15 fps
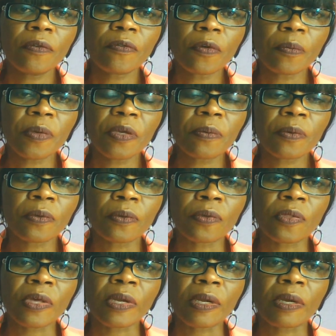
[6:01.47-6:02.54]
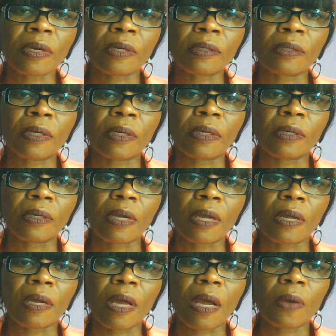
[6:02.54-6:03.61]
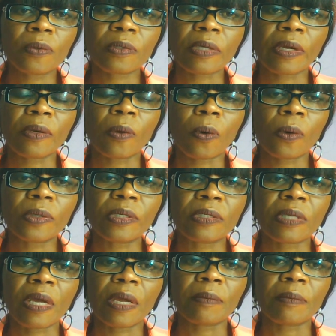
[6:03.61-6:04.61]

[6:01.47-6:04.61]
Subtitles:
people that are outside all the time,